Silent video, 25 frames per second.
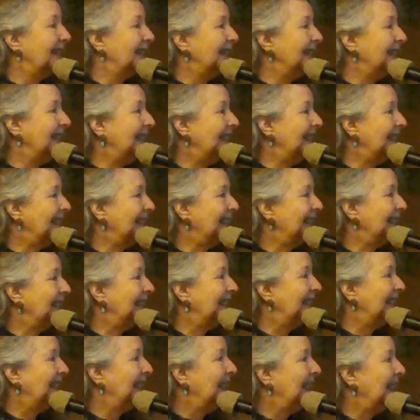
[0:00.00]
Yeah.
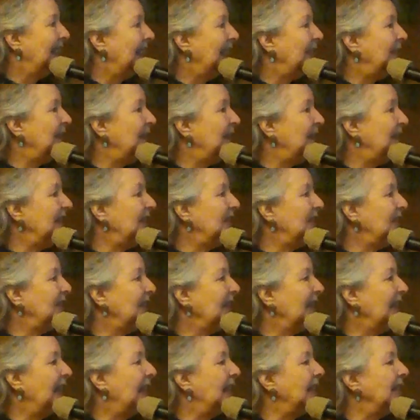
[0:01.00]
And
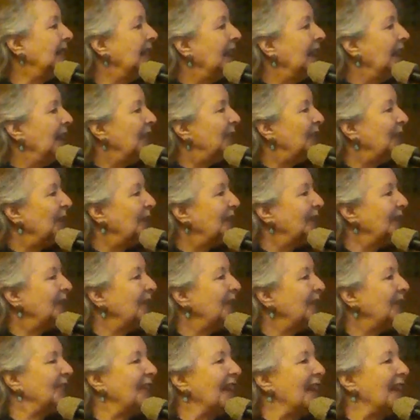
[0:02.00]
so this
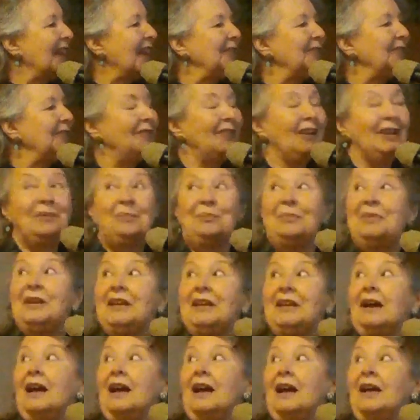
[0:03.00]
is kind of fun
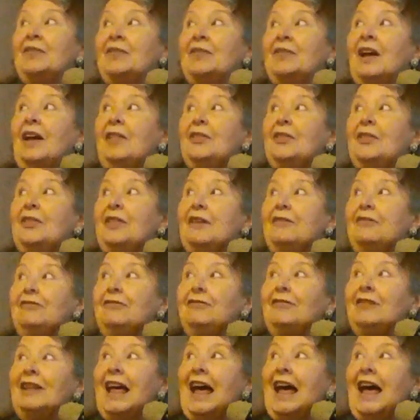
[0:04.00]
because the
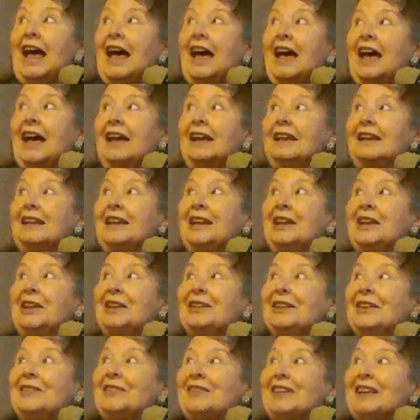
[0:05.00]
flag, in
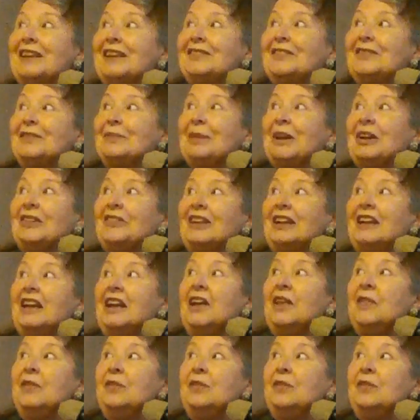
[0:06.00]
this case especially,